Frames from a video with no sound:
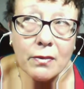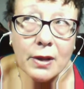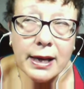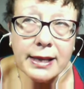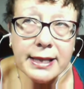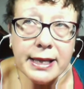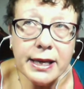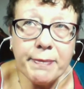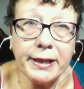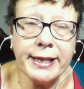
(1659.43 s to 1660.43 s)
it's the
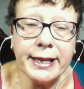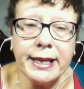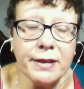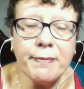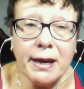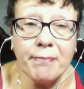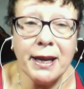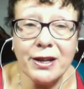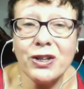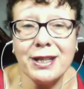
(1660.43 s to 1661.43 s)
ability to make
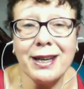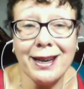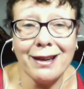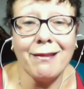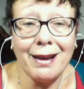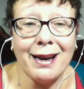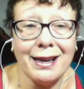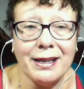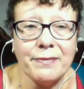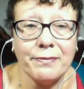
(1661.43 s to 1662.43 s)
pictures in our
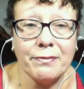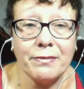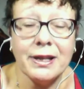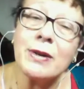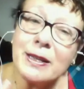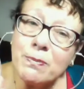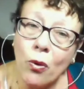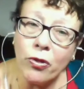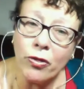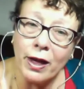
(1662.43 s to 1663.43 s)
head. Now it's
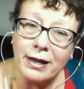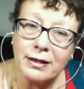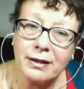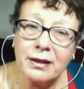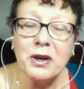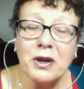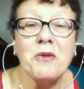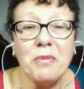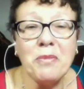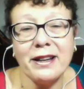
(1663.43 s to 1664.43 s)
more than that,
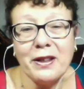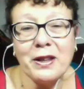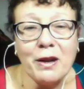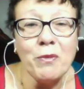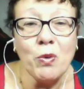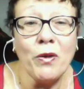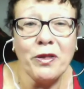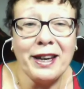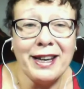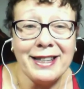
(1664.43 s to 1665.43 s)
but the number one
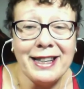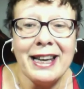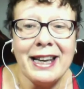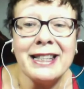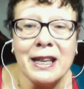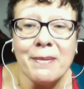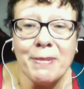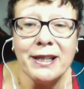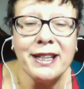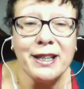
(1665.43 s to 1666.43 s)
thing is it's the
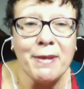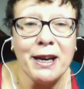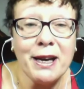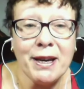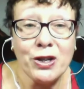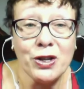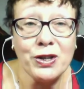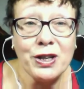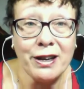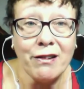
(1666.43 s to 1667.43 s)
ability to make
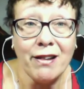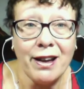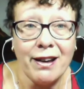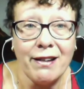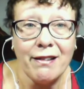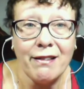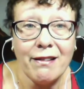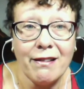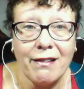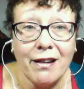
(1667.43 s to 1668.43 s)
pictures in our head.
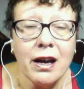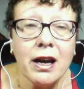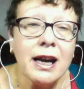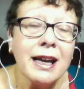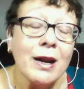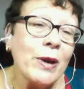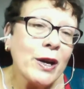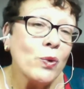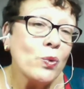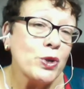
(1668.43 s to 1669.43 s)
Now we
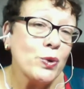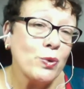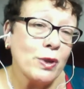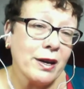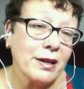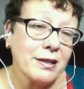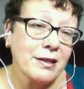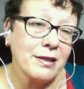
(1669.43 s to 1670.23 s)
can all do that.